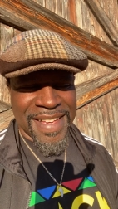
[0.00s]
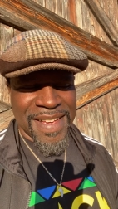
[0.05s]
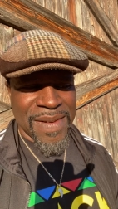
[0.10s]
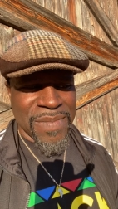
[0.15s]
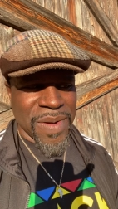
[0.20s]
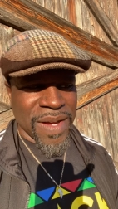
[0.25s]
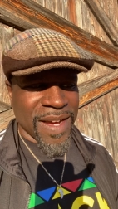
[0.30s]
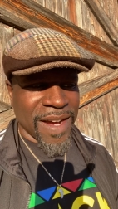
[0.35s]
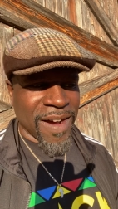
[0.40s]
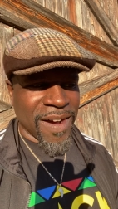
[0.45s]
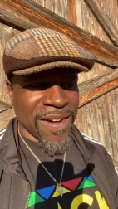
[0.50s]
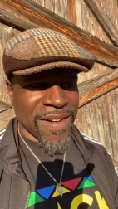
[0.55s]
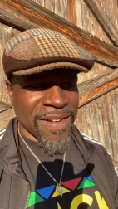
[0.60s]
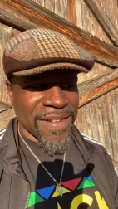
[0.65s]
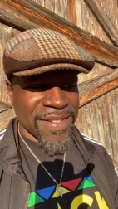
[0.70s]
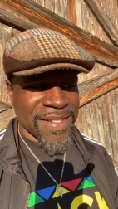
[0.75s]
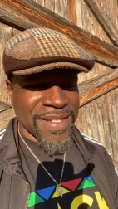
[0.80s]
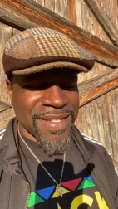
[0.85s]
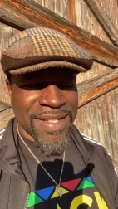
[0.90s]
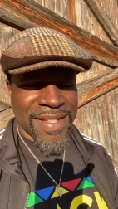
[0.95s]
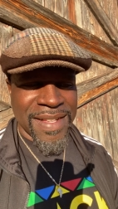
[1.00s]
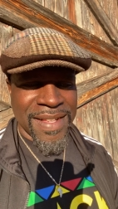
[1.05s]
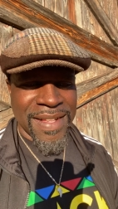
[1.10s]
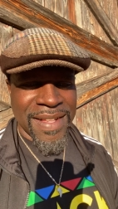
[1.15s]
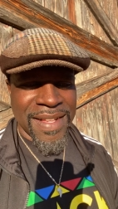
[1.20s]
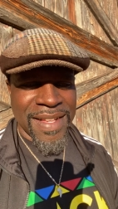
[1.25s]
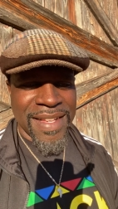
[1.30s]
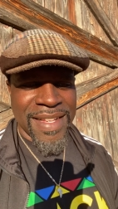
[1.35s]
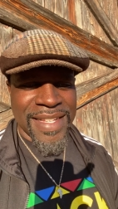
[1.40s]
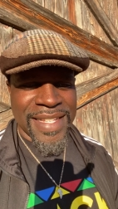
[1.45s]
Because
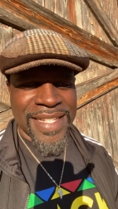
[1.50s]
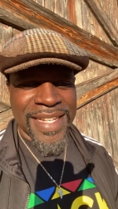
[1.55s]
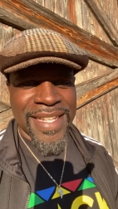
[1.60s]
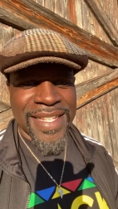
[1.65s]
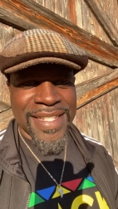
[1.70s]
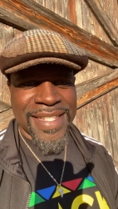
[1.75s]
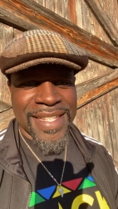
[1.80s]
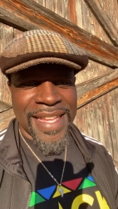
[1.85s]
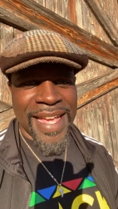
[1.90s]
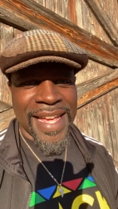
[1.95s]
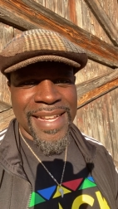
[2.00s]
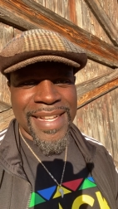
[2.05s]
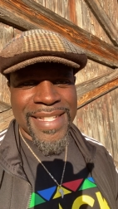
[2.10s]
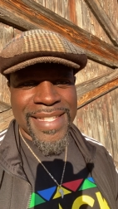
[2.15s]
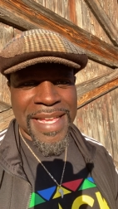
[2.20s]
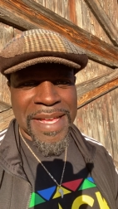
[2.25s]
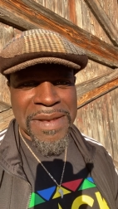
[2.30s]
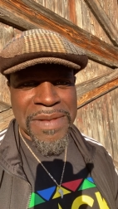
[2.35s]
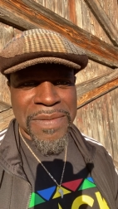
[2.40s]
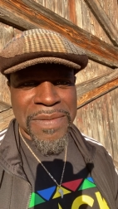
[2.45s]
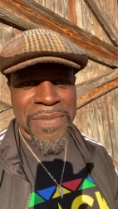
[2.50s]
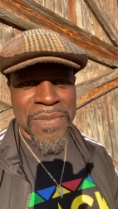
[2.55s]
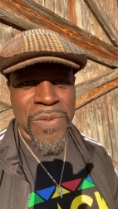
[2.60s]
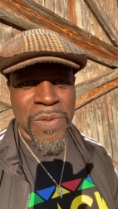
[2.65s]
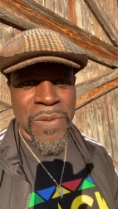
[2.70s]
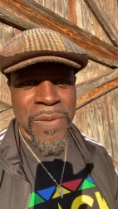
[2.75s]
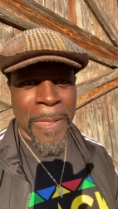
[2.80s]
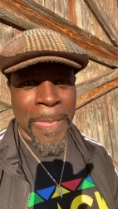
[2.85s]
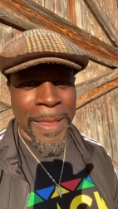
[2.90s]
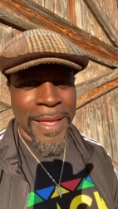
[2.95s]
Jesus had to tell him,
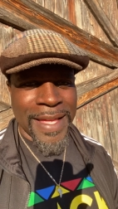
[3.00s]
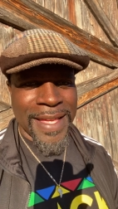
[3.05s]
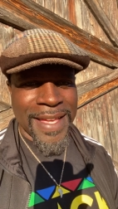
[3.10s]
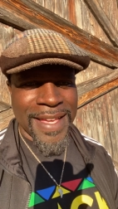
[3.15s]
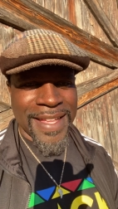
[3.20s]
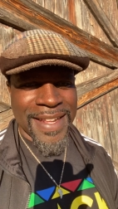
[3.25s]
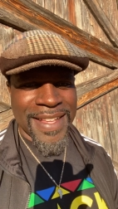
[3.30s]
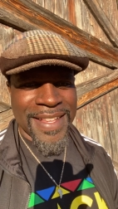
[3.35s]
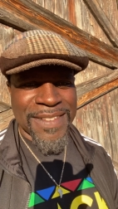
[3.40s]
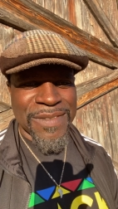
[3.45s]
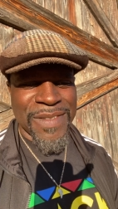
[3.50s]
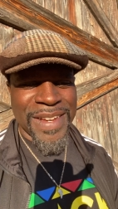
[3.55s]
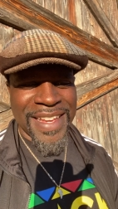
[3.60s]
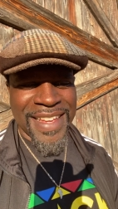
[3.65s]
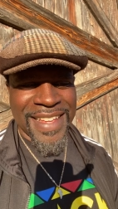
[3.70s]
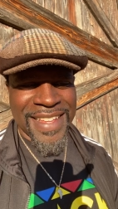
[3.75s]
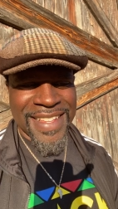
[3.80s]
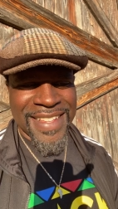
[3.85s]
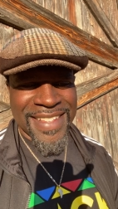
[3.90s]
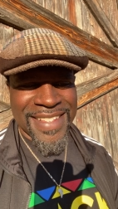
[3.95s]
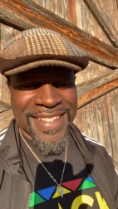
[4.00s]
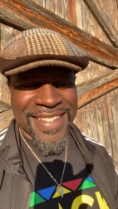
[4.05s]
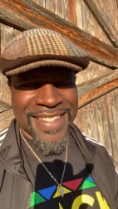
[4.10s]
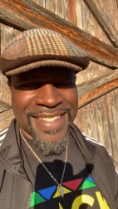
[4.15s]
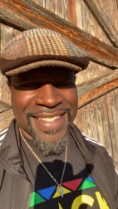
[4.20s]
it is written.